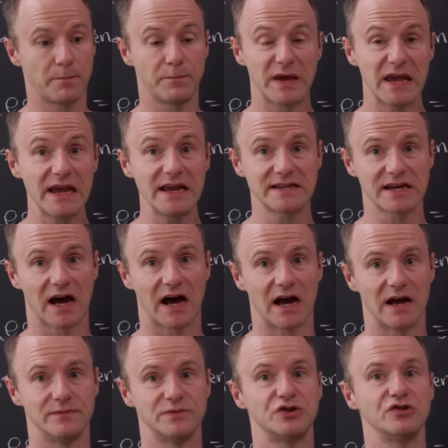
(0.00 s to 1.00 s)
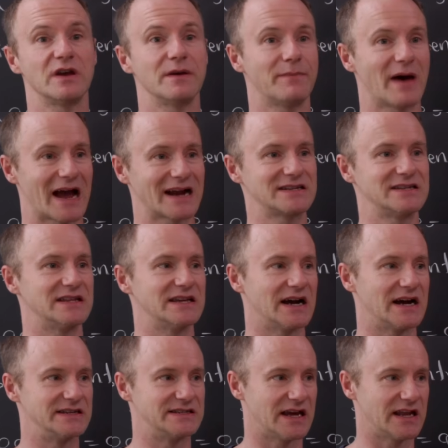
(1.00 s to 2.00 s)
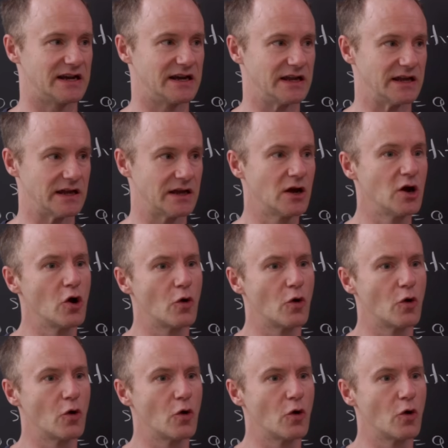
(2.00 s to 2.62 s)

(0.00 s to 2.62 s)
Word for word: P times, you get back to the identity.